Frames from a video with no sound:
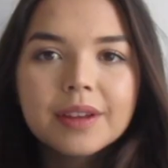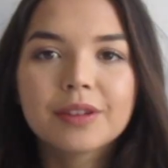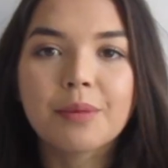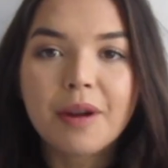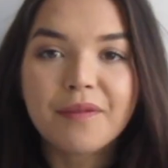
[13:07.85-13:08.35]

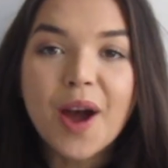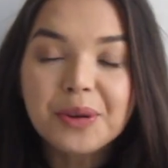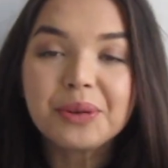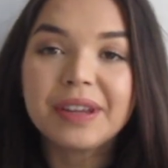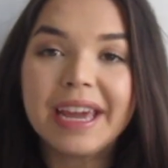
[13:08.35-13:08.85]
So my
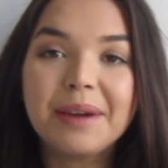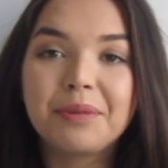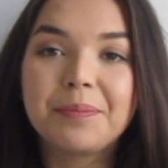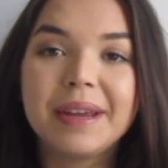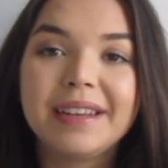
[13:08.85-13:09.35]
final tip
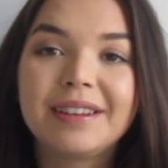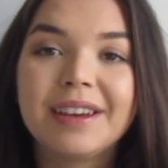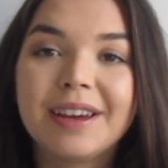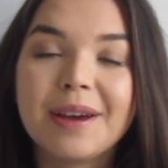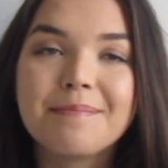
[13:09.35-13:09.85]
would be
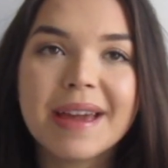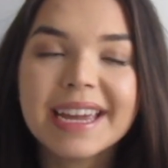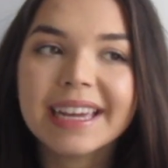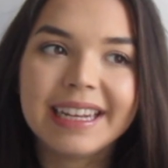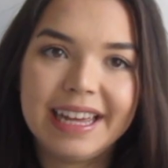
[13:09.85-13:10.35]
to
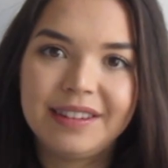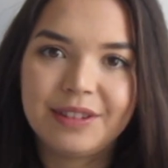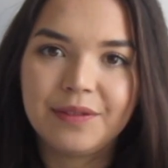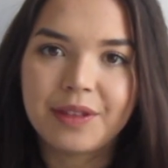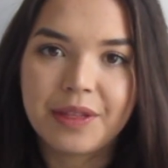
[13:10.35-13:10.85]
make a
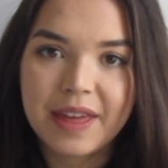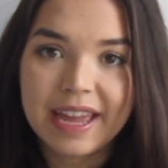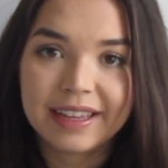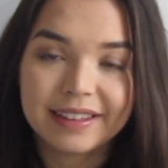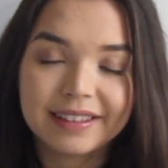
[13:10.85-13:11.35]
list of the
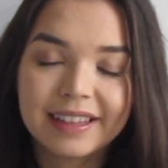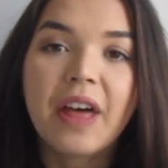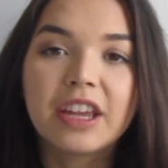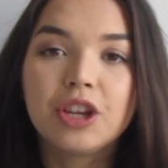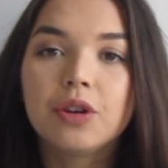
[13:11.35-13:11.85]
things
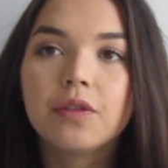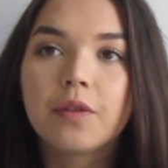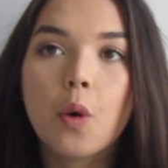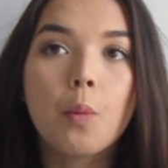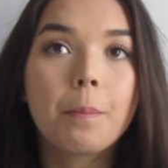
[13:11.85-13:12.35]
that you've
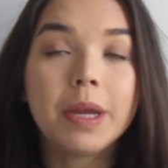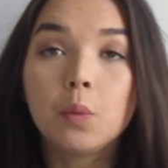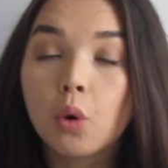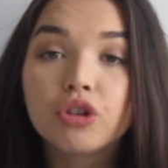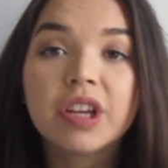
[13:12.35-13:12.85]

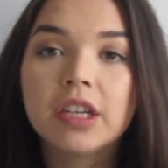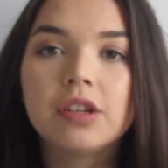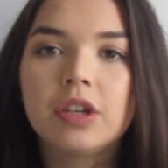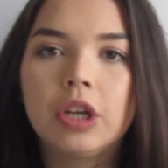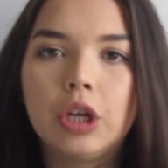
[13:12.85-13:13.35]
been wanting to
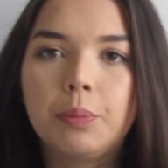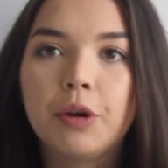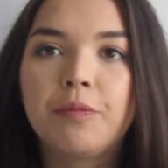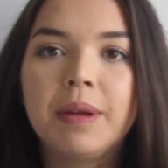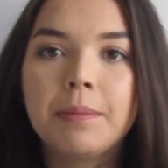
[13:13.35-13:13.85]
do
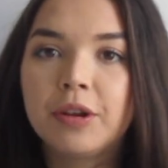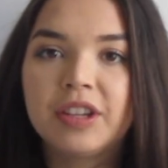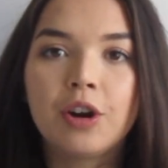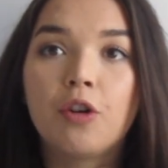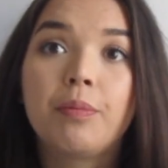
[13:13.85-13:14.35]
but have been
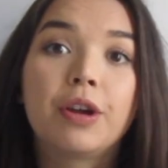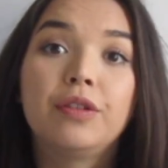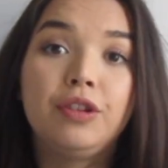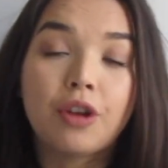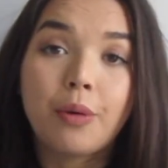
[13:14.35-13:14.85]
putting off
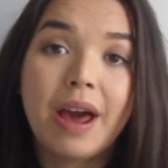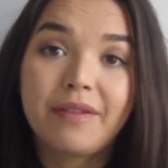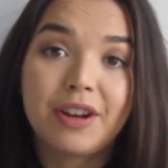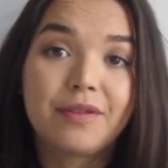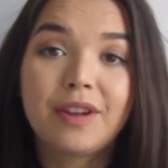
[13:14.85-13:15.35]
because you don't have
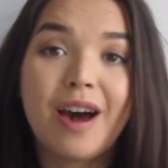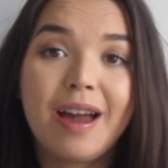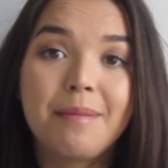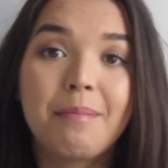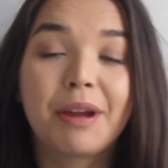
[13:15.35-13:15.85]
enough
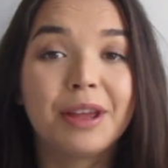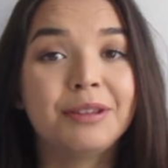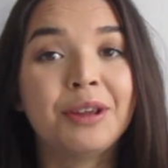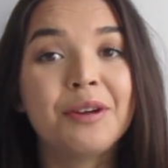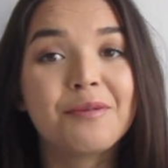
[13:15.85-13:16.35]
time,
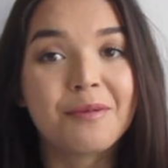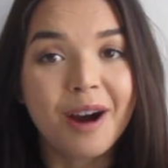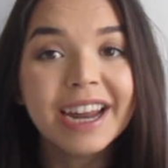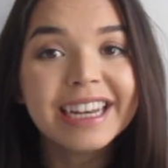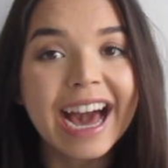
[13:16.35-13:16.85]
because
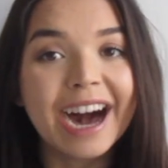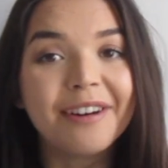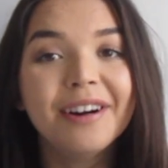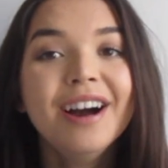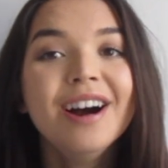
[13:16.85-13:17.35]
right
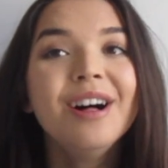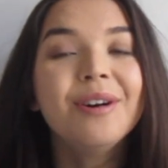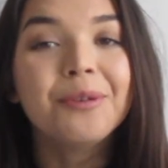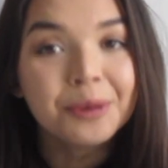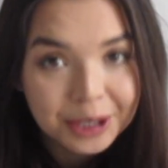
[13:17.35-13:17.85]
now
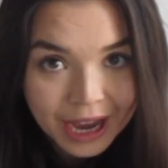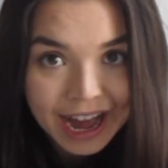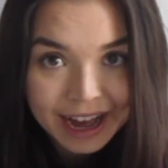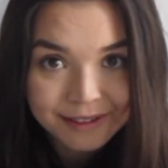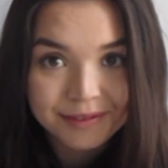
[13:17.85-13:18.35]
all you
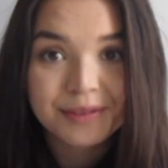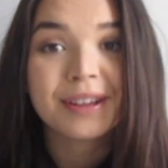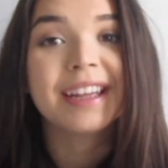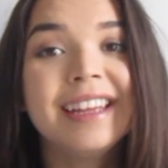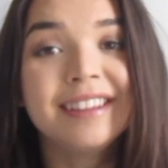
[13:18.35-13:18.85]
have
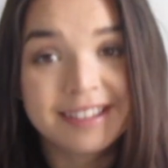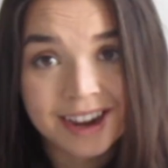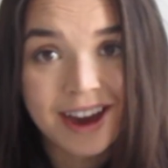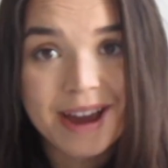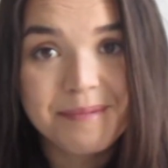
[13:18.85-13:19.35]
is
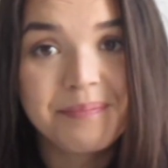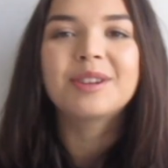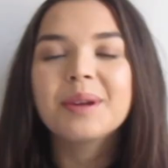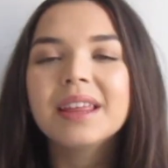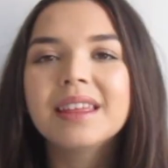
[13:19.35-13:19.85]
time.
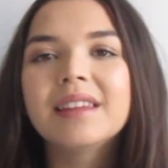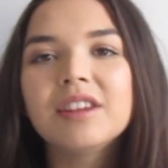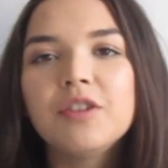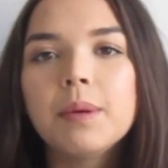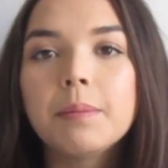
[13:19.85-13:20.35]
Doing things
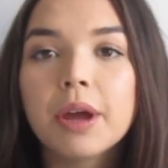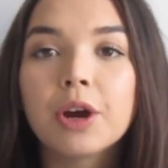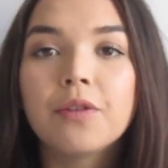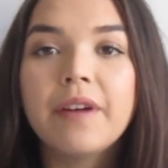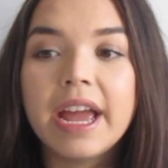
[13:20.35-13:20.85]
that you've been
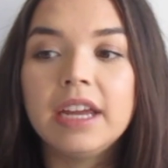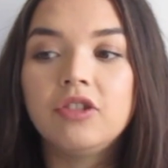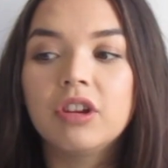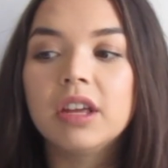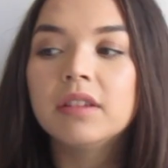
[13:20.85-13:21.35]
putting off for
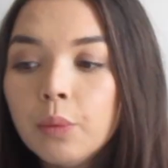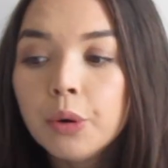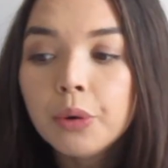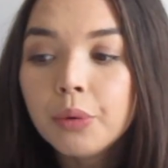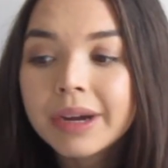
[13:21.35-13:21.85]
ages
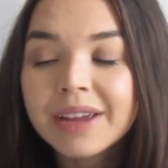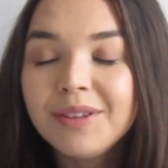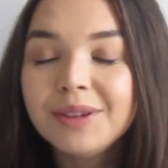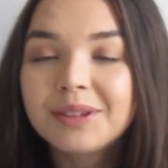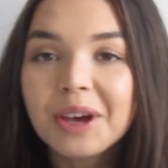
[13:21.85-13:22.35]
will give
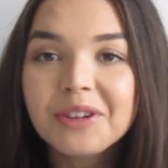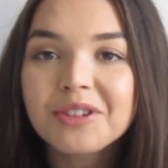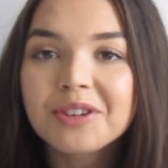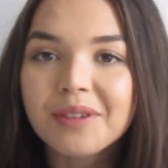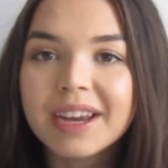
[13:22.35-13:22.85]
you such
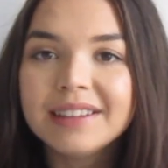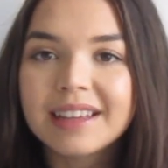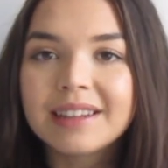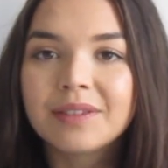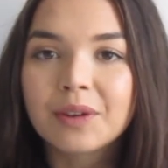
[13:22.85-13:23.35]
a great
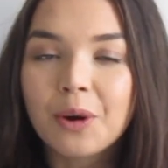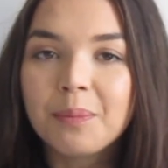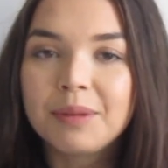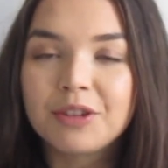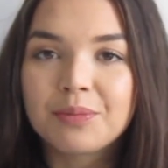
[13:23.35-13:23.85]
sense of
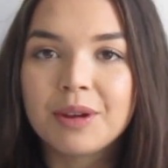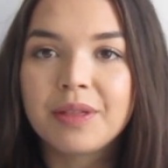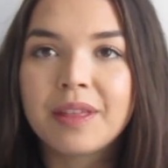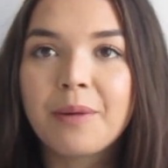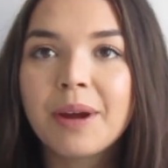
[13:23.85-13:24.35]

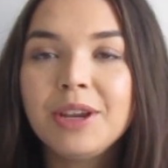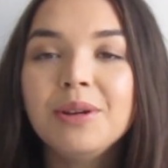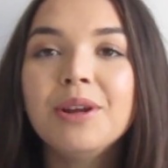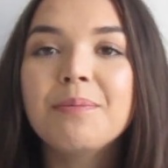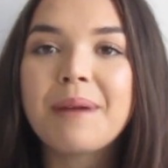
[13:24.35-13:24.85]
accomplishment that when
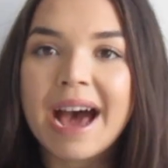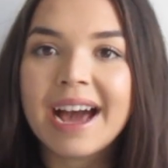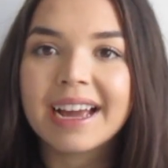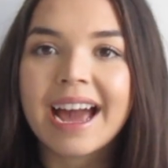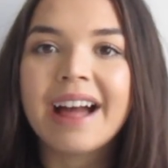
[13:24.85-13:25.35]
you look
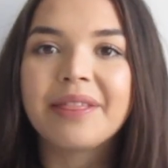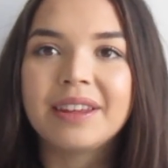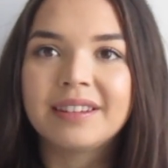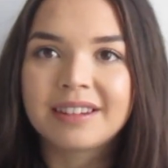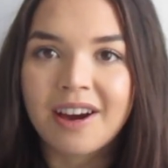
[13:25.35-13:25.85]
back at
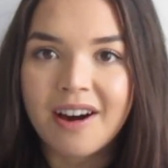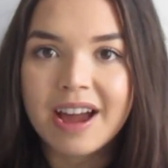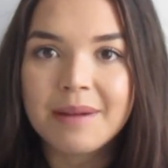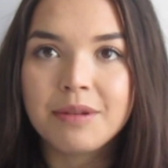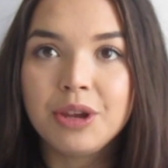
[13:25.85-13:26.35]
this
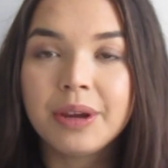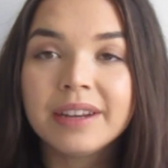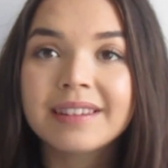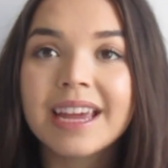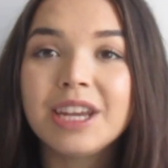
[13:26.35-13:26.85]
time, you
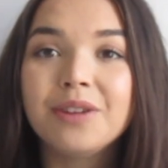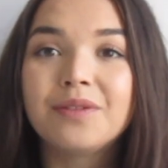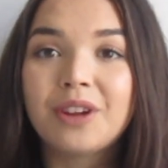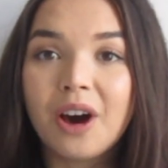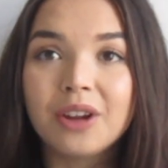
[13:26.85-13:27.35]
can say
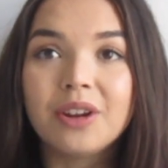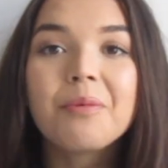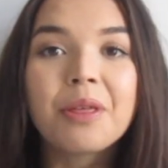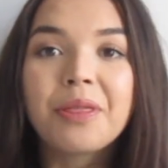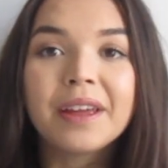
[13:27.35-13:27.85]
you've done
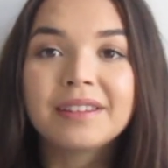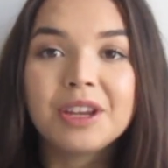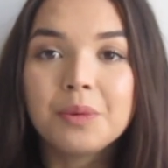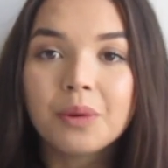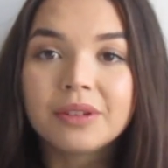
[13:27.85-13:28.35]
the things that
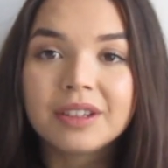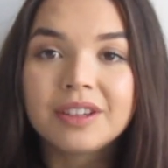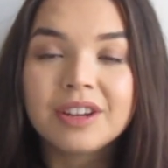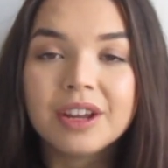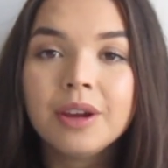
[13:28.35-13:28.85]
you wanted
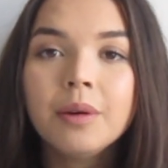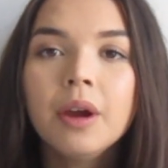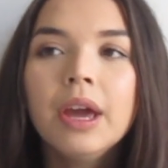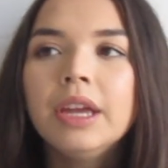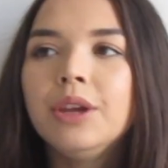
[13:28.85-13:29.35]
to do.
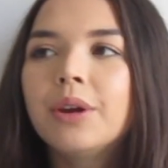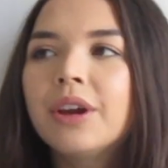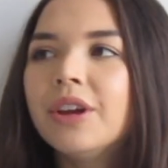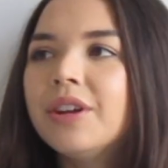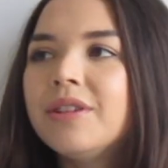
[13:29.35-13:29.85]
You
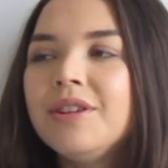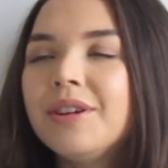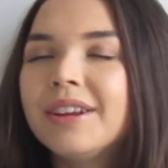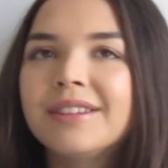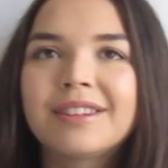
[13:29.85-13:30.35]

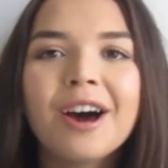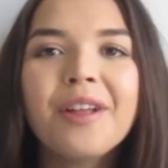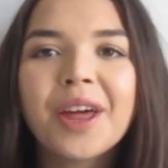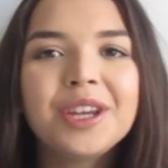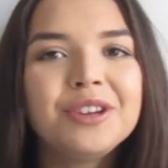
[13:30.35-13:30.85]
can
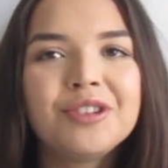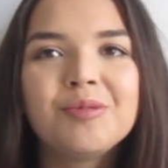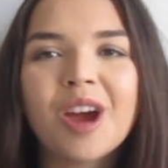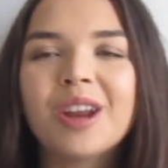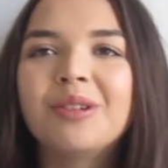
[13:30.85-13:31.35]
start that
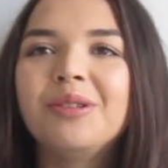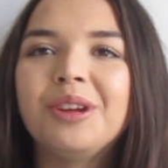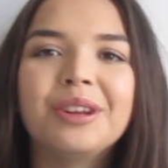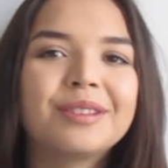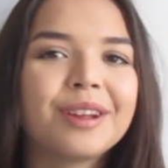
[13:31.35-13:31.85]
YouTube channel,
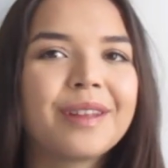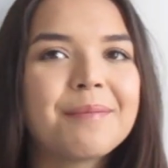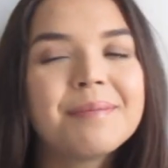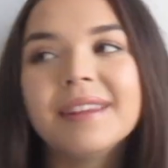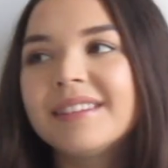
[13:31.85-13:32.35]
you can start
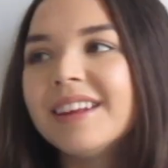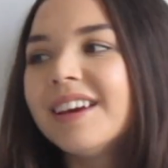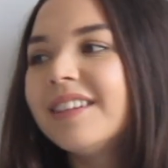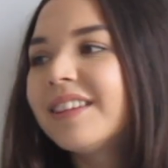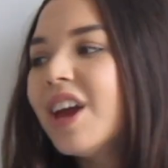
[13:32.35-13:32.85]
that
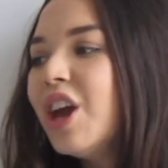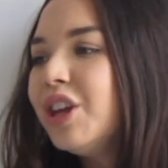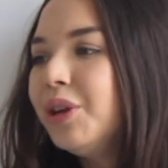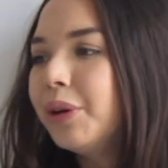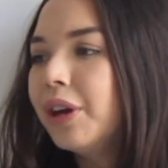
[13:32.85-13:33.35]
business,
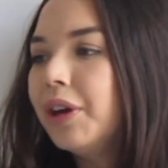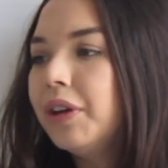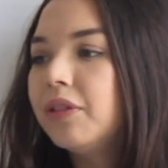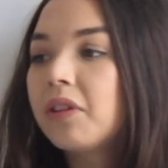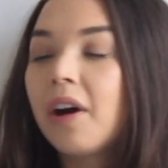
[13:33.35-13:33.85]
you
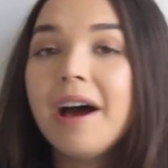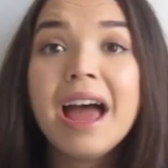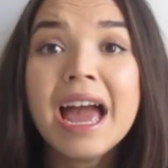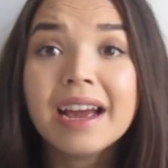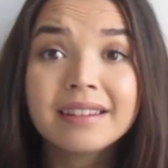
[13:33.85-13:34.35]
could start
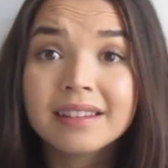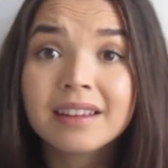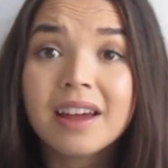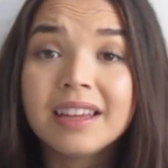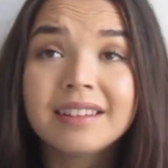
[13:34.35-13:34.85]

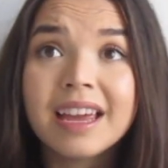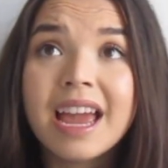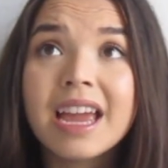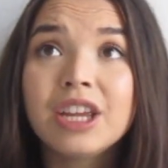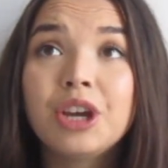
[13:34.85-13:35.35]

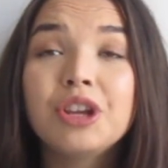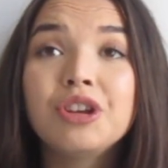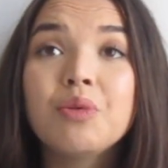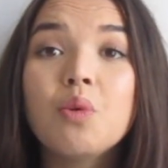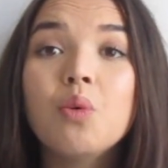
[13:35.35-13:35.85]
exercising, you could
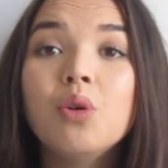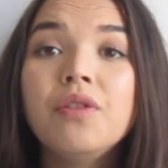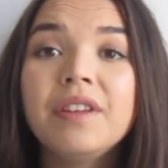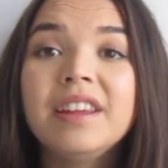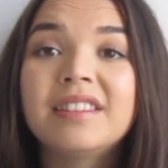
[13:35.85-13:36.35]
do all
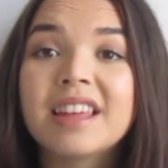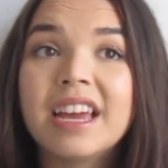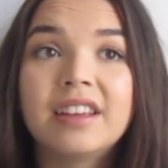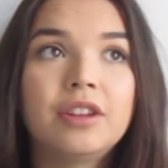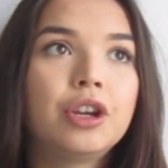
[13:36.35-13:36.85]
of these
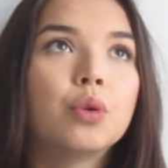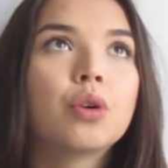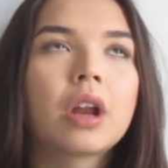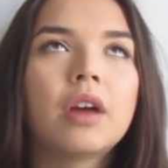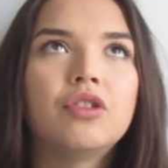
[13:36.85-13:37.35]
things. You could
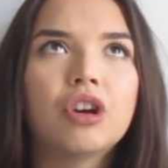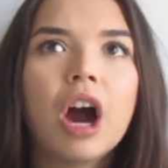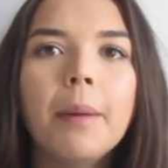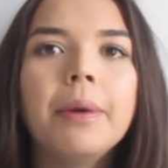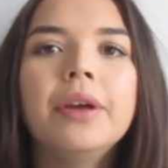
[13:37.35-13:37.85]
organise your
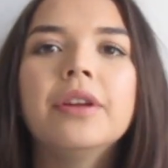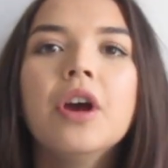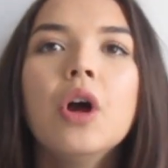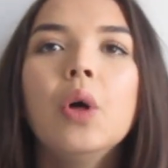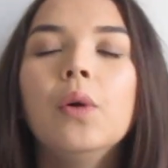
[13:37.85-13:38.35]
cupboard.
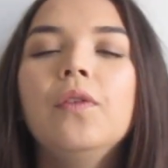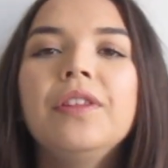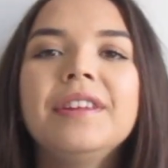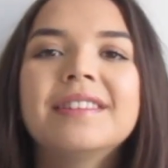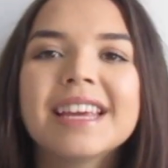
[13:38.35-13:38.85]
All of
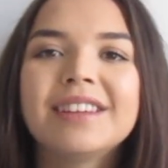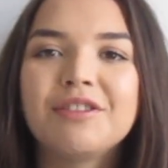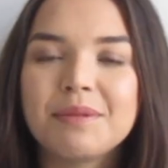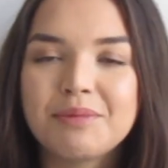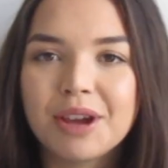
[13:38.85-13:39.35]
these things
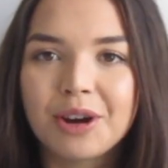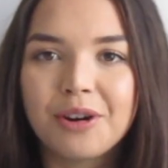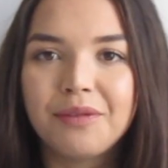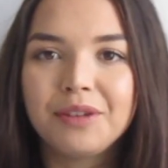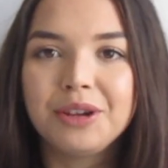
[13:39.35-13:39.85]
you've been putting
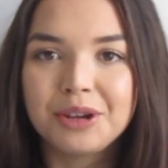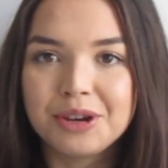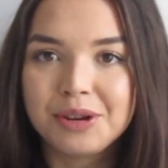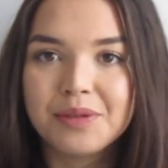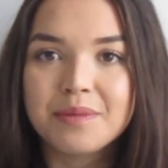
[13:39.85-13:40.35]
off, you
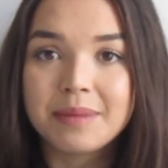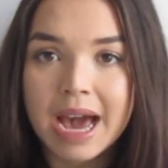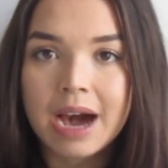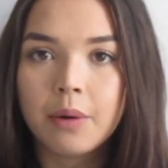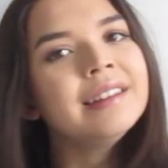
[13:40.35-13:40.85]
can do them
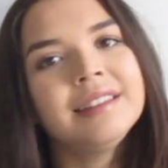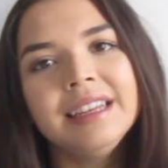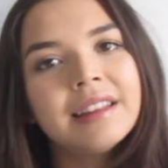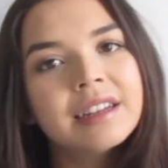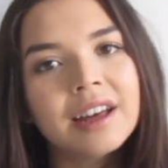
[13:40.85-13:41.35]
now.
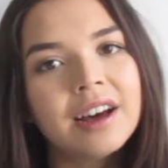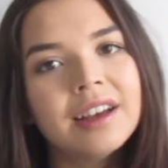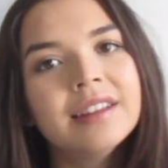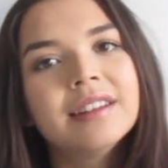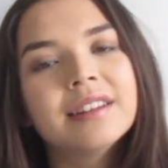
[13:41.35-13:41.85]
See the
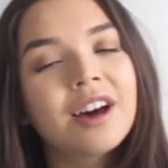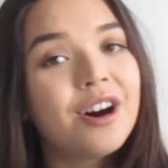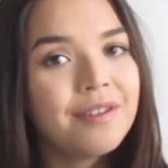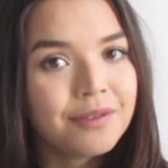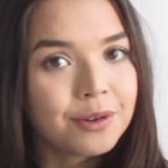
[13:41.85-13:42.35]
glass as
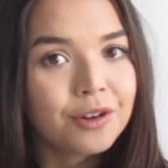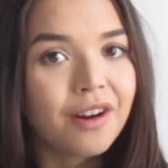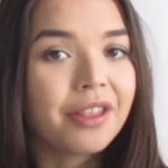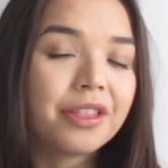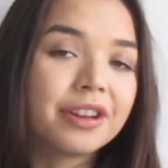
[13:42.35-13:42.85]
half full
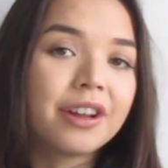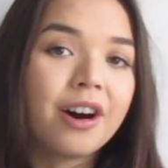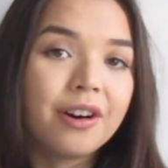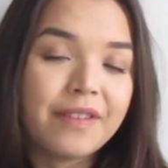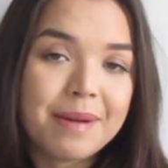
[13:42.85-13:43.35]
rather than
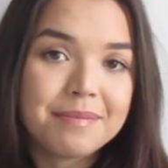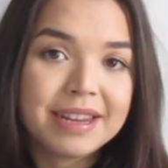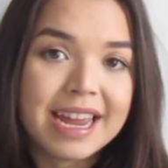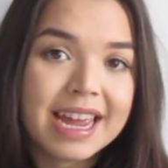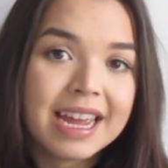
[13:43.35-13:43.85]
half
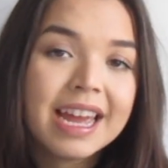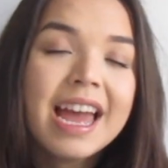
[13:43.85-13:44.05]
empty,